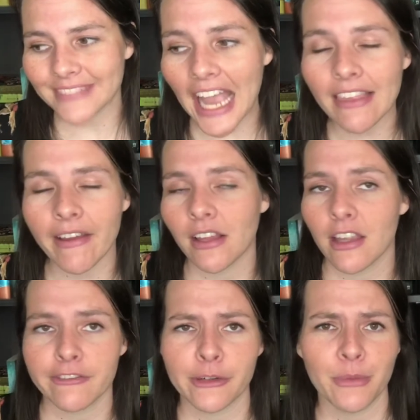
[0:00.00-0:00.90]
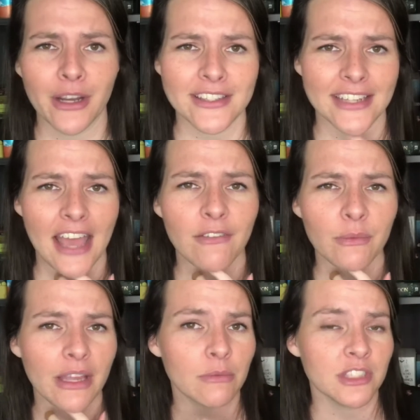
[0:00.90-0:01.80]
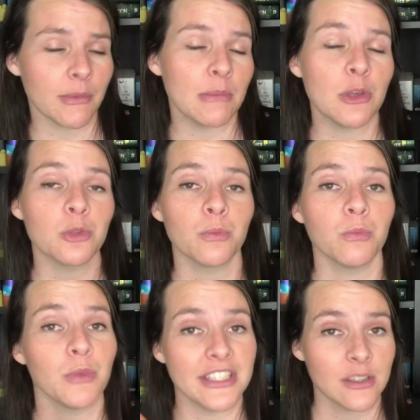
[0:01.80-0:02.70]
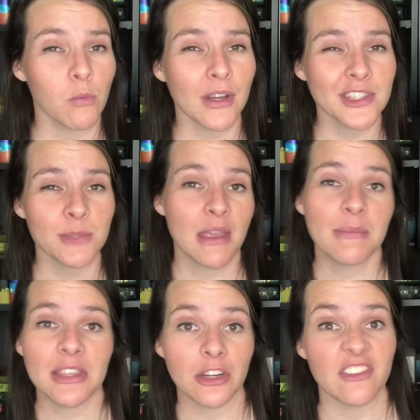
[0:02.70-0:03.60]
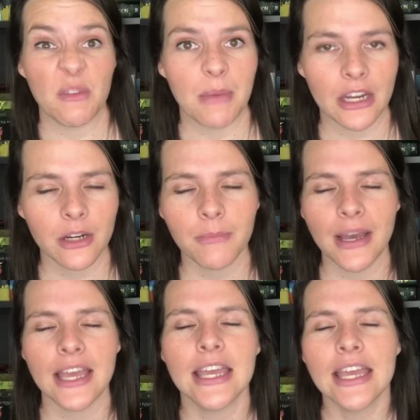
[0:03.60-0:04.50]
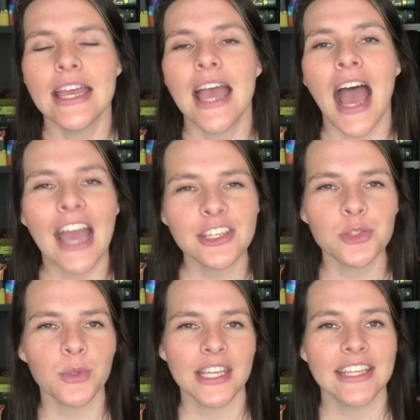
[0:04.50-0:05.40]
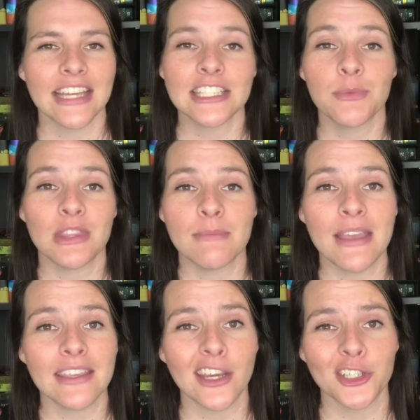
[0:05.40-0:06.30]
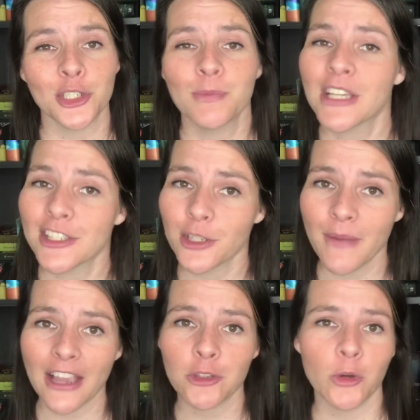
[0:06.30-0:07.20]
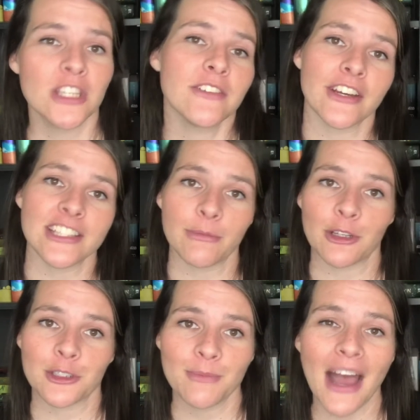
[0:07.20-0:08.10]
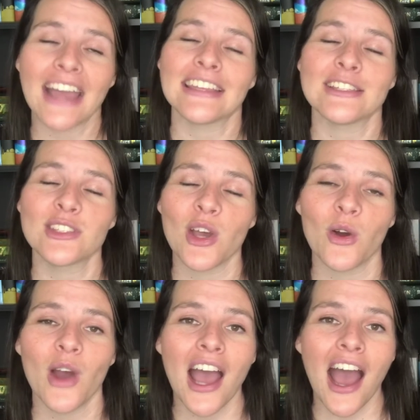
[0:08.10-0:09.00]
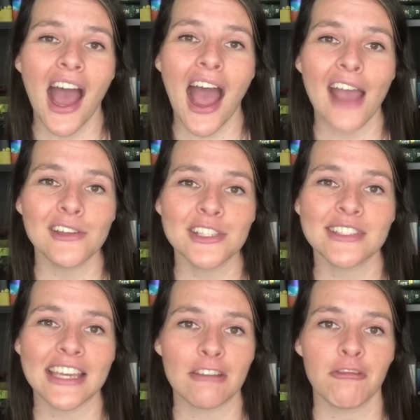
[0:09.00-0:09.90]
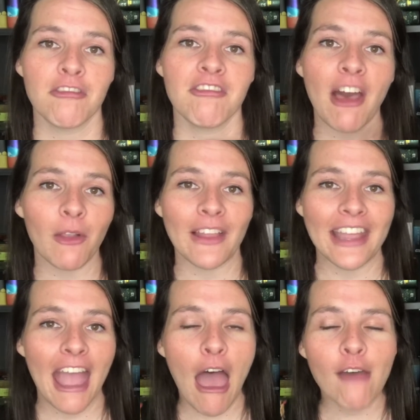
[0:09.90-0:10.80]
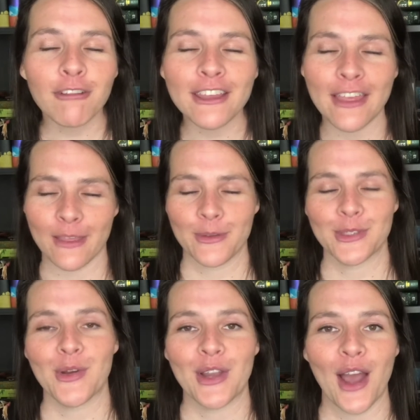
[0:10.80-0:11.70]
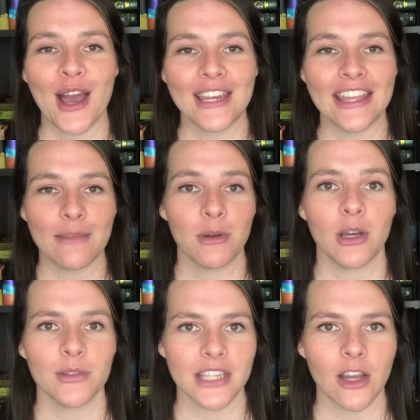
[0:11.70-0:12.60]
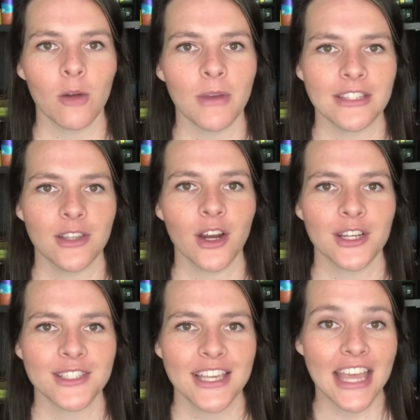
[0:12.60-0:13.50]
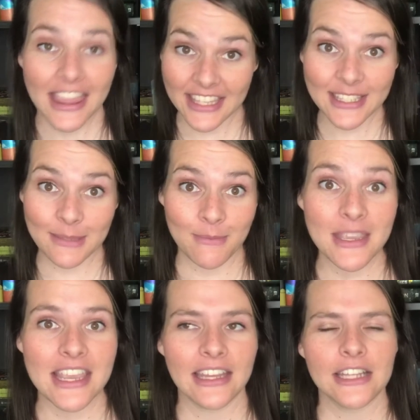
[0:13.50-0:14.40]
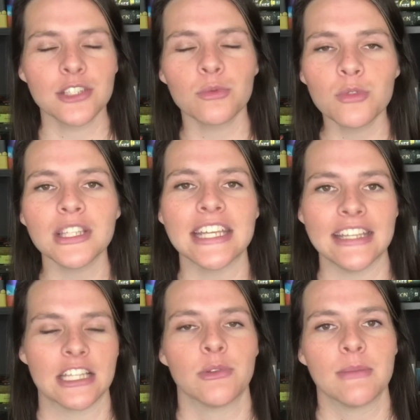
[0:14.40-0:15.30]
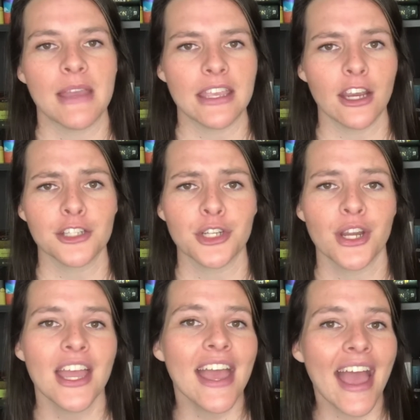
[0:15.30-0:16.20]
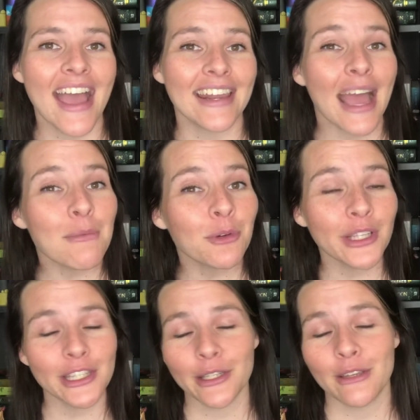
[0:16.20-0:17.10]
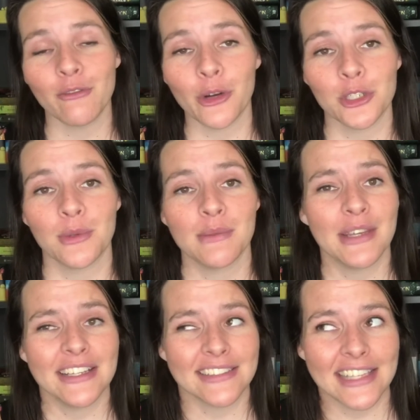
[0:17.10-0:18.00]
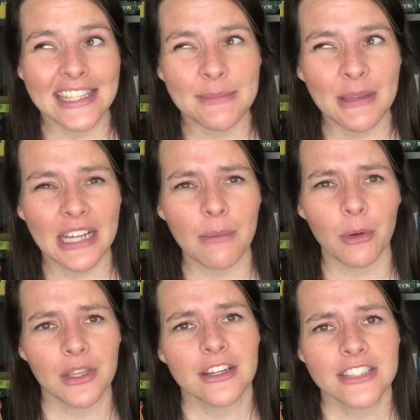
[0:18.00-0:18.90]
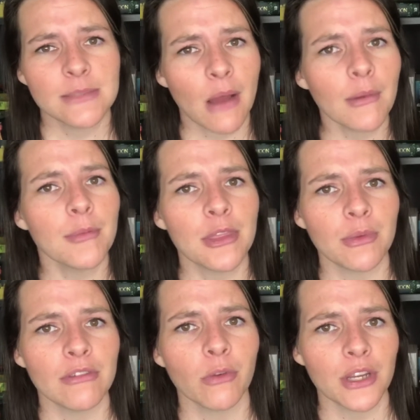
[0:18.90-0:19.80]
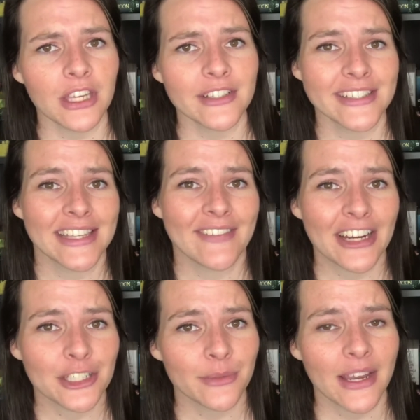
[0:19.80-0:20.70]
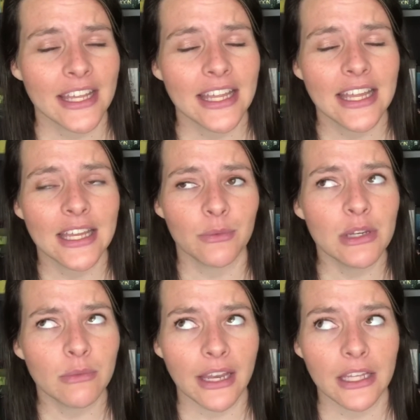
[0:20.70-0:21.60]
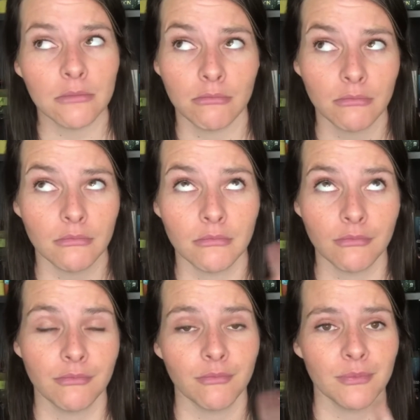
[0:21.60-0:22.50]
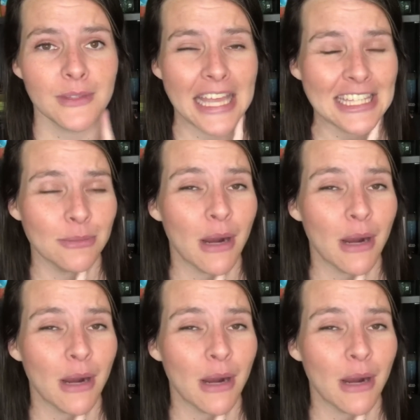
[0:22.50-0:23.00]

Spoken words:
I like a lot of her books, and I haven't read some of the most recent ones, so maybe they're even better, but I just really connected with the main character because her backstory is very similar to mine, and so I just kind of felt like everything that was going on in the book, I was like, oh my stars, this is me, and I just really connected with the main character. And I'm really looking forward to reread because it's been a couple years. It's probably been 3 or 4 years since I've actually reread it. It'll